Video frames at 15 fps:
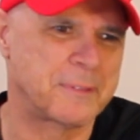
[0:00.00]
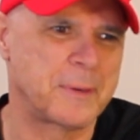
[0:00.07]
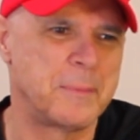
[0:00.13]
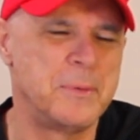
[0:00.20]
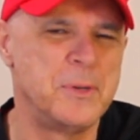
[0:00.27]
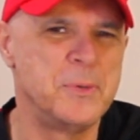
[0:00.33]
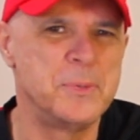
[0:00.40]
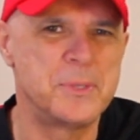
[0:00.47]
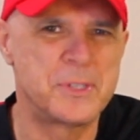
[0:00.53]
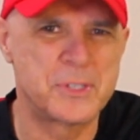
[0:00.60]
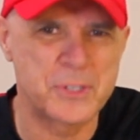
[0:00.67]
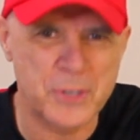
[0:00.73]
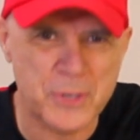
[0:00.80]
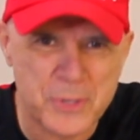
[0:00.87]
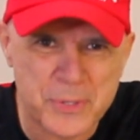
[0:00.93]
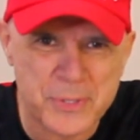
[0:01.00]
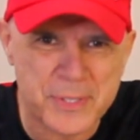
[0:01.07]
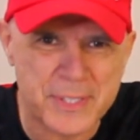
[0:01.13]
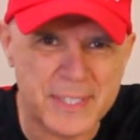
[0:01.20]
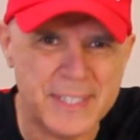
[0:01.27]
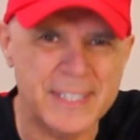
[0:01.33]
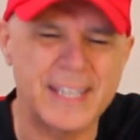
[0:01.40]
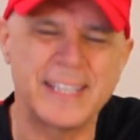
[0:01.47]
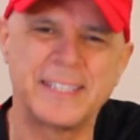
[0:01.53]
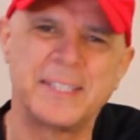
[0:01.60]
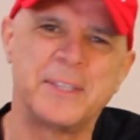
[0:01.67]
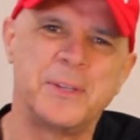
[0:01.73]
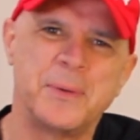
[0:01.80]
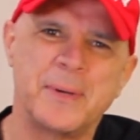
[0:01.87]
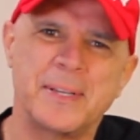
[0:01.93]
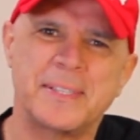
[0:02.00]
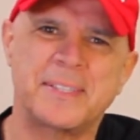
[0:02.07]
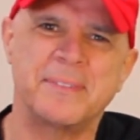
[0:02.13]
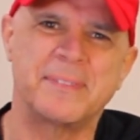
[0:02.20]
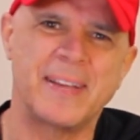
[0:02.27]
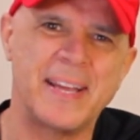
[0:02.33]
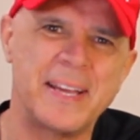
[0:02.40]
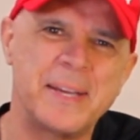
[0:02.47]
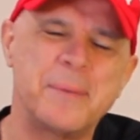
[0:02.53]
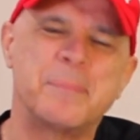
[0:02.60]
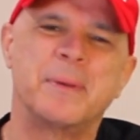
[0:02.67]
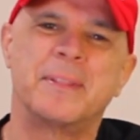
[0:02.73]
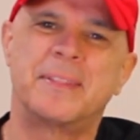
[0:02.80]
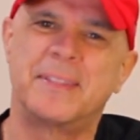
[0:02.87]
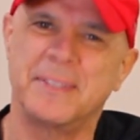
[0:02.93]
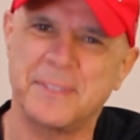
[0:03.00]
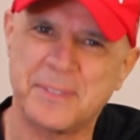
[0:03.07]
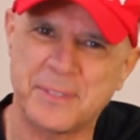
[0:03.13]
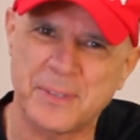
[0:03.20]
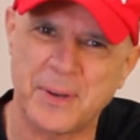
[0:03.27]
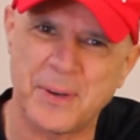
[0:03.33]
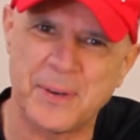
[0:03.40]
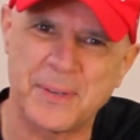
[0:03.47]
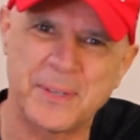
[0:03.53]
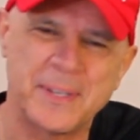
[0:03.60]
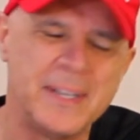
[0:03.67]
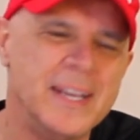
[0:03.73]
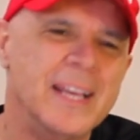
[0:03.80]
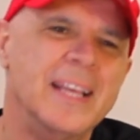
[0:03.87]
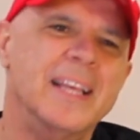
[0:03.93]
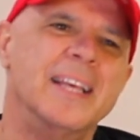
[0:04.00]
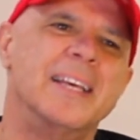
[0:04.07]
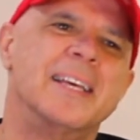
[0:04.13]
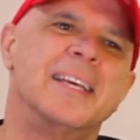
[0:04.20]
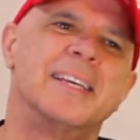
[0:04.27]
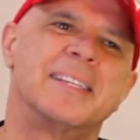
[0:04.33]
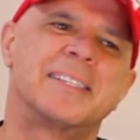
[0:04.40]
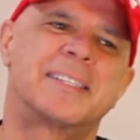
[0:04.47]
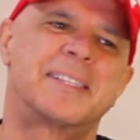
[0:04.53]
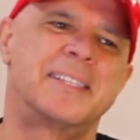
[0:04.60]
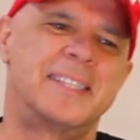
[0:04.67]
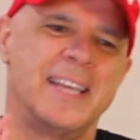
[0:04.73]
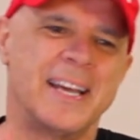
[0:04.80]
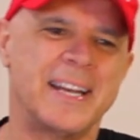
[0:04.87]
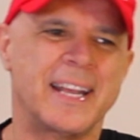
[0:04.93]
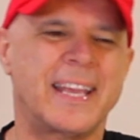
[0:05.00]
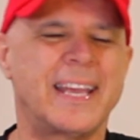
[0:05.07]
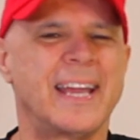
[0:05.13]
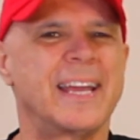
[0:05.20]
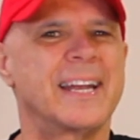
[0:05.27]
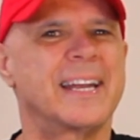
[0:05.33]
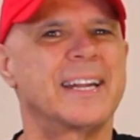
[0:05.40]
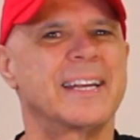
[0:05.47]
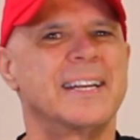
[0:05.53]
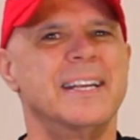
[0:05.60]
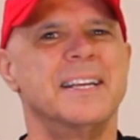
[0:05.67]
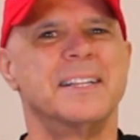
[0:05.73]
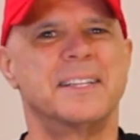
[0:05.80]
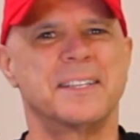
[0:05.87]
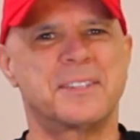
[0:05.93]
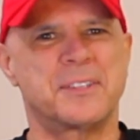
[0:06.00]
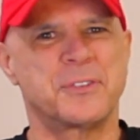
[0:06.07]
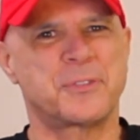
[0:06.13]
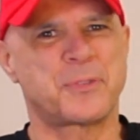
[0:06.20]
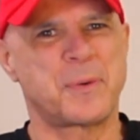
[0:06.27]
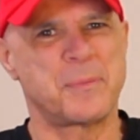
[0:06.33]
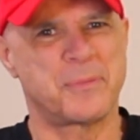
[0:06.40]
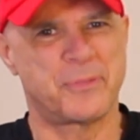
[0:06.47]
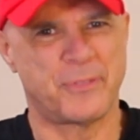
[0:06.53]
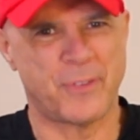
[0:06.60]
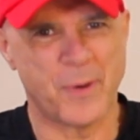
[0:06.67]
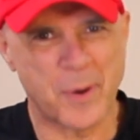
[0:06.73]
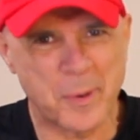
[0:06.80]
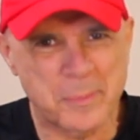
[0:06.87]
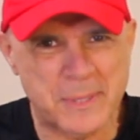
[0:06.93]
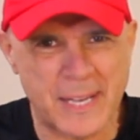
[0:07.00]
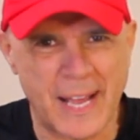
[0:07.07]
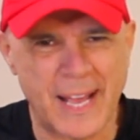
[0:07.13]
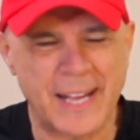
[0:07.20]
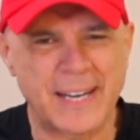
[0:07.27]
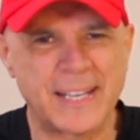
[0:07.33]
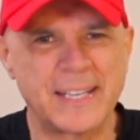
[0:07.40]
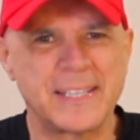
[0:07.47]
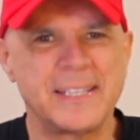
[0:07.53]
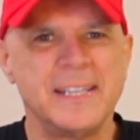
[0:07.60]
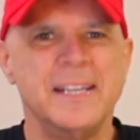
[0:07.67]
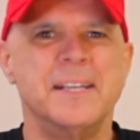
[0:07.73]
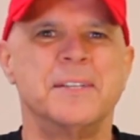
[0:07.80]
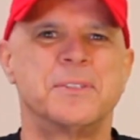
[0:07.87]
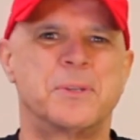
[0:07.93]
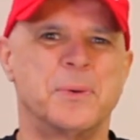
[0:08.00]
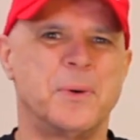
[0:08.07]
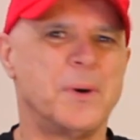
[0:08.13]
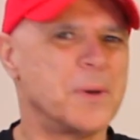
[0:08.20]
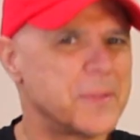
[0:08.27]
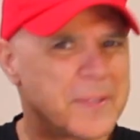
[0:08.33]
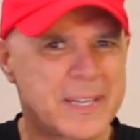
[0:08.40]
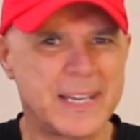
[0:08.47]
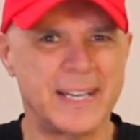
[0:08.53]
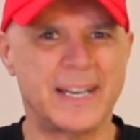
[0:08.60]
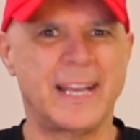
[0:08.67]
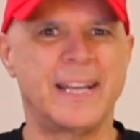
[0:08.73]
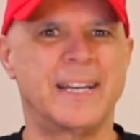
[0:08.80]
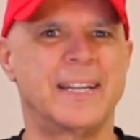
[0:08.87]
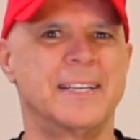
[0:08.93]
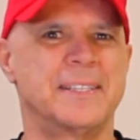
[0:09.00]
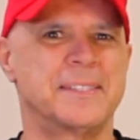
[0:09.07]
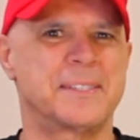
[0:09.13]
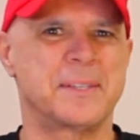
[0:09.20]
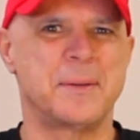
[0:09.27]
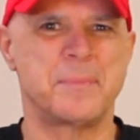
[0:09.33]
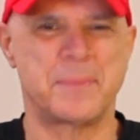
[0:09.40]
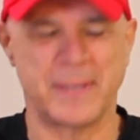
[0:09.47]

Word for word: from New Jersey in the U S of A, but this song is dedicated, this is from Farm Daddy to all the Canadians up